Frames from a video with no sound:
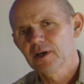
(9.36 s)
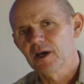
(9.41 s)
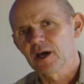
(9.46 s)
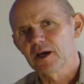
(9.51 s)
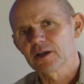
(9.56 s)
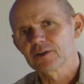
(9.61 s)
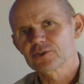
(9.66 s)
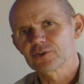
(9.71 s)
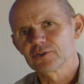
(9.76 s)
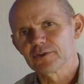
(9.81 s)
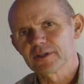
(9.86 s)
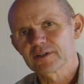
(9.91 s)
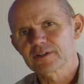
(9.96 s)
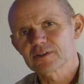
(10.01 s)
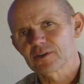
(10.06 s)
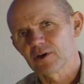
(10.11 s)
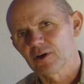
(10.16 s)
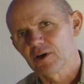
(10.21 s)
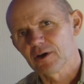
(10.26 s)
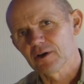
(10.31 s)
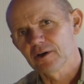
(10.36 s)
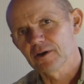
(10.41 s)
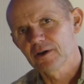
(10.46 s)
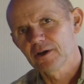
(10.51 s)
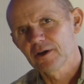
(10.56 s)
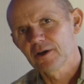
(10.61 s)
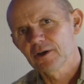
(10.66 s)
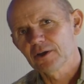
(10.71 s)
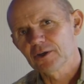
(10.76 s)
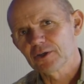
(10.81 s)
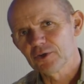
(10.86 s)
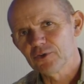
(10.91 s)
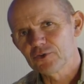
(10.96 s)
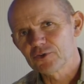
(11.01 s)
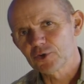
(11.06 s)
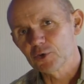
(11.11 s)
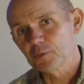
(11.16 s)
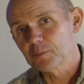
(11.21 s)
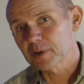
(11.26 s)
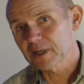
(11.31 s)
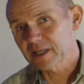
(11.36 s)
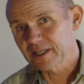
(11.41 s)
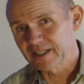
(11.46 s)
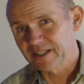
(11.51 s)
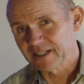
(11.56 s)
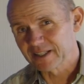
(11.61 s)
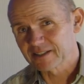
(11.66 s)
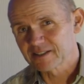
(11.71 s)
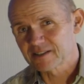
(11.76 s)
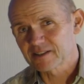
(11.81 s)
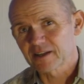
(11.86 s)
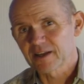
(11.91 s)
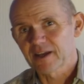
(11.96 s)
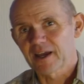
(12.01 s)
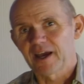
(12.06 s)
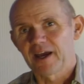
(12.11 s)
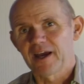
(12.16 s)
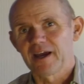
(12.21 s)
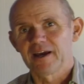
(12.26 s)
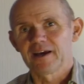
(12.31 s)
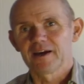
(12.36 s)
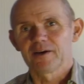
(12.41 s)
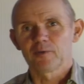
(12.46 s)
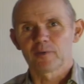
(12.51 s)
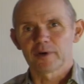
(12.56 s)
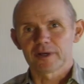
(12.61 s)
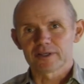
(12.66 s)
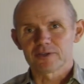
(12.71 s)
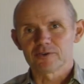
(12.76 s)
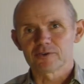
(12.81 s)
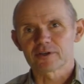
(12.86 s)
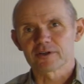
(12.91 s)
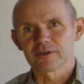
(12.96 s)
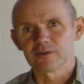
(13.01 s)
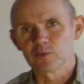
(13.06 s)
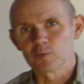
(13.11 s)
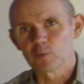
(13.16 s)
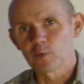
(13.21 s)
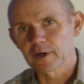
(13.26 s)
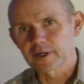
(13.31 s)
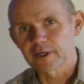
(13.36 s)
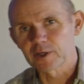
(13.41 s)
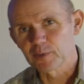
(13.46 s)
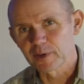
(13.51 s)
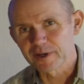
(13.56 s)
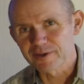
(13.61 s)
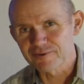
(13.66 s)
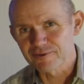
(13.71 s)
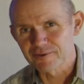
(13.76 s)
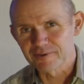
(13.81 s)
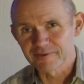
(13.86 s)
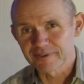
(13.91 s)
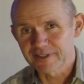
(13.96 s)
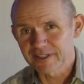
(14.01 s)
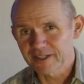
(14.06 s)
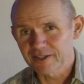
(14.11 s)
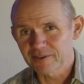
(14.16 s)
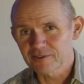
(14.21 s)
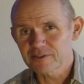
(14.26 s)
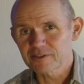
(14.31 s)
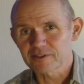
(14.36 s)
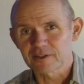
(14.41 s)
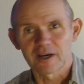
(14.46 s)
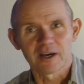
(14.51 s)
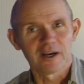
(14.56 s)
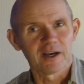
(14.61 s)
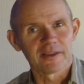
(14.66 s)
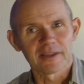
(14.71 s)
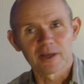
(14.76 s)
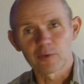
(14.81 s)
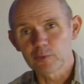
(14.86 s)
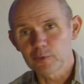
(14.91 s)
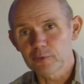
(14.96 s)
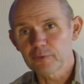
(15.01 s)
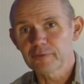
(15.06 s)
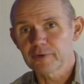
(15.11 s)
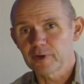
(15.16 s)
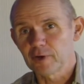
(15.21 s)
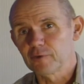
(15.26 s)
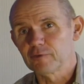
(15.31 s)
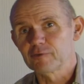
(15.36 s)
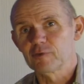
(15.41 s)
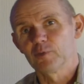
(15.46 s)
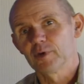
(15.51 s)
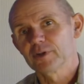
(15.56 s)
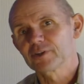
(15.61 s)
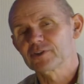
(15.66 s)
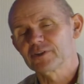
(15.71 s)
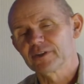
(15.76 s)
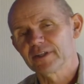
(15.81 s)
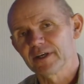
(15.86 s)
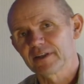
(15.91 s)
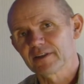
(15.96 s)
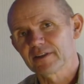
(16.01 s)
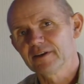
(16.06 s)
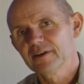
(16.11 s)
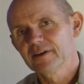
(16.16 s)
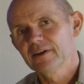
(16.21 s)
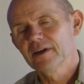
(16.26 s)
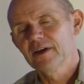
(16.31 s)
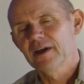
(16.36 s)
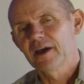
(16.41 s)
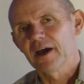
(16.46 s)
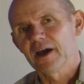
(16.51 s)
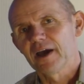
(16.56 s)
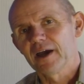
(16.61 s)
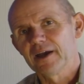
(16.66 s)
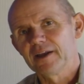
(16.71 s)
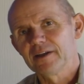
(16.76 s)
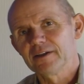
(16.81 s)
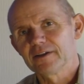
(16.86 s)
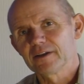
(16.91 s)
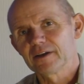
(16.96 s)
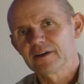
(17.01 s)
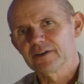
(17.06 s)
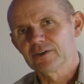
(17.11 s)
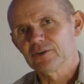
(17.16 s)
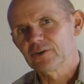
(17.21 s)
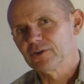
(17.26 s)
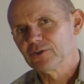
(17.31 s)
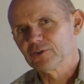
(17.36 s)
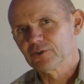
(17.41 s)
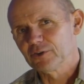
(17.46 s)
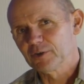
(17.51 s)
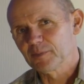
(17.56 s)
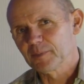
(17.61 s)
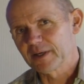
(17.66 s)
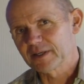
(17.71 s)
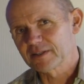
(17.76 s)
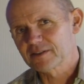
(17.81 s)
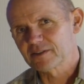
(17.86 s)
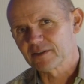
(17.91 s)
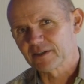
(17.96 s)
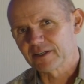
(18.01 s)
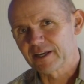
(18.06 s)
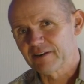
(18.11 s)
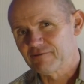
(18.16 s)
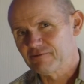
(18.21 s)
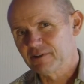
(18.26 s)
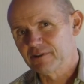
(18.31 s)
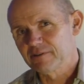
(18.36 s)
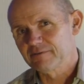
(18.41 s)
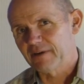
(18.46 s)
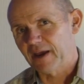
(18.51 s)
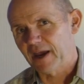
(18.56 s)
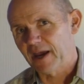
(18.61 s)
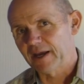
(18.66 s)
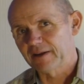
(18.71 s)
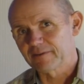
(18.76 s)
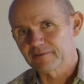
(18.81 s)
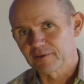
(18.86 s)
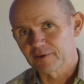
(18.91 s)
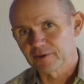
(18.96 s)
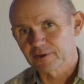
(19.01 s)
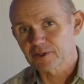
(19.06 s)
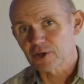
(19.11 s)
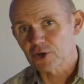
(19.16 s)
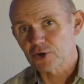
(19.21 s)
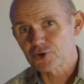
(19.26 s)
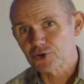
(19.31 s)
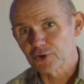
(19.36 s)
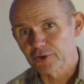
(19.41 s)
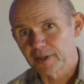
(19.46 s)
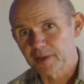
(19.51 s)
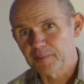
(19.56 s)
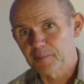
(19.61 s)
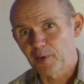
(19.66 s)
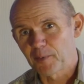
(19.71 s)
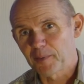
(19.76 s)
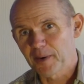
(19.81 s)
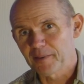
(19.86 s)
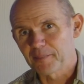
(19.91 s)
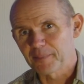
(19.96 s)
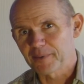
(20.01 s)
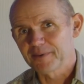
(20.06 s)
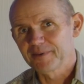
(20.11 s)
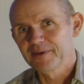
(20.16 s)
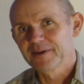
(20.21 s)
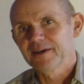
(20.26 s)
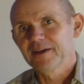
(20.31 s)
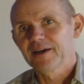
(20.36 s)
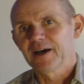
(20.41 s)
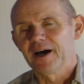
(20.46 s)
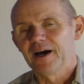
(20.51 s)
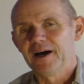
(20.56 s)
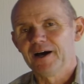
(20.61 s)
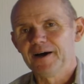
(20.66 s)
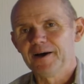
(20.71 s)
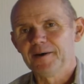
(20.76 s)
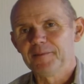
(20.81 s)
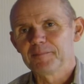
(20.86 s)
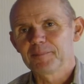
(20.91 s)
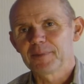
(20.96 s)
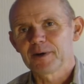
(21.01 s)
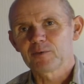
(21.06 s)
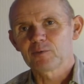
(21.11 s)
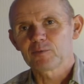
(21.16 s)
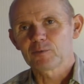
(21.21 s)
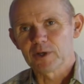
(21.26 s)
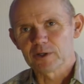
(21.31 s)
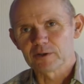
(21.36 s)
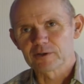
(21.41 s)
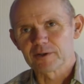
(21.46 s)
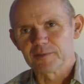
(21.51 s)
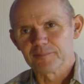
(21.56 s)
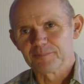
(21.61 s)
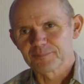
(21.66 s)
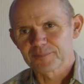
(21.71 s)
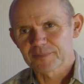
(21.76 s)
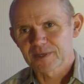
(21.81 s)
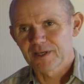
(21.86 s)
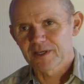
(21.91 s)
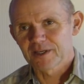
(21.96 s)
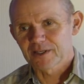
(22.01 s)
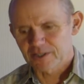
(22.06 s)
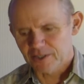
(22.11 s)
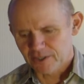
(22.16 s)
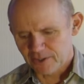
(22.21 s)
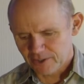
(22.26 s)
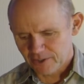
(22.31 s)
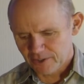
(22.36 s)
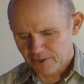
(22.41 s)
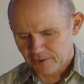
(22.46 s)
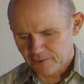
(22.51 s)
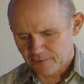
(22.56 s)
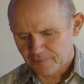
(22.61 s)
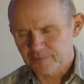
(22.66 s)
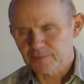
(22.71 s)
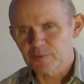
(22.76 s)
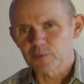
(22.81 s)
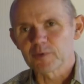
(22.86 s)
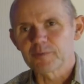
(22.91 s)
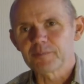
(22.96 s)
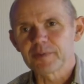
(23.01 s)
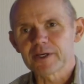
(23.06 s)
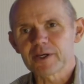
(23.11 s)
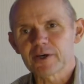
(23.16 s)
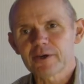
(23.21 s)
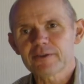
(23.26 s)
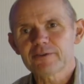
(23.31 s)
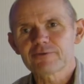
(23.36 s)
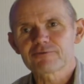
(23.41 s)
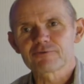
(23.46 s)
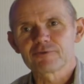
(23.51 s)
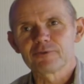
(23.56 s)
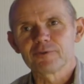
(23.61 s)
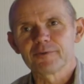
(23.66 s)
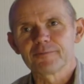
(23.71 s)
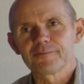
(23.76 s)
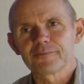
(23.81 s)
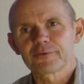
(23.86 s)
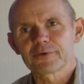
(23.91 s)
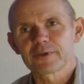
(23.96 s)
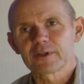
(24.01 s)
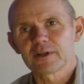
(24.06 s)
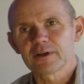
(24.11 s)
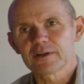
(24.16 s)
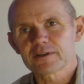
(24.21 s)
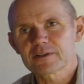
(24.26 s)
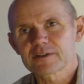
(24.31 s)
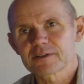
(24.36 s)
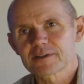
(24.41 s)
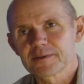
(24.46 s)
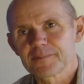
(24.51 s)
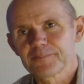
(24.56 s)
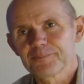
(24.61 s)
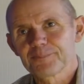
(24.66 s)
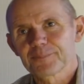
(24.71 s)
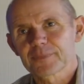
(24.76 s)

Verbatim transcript: uh, to this uh, YouTube playlist uh, where you can work your way through the videos. Uh, they will flow from one to the other and uh, you can do your best to get rid of adverts should they pop up. but welcome. You know, we've been going through for the last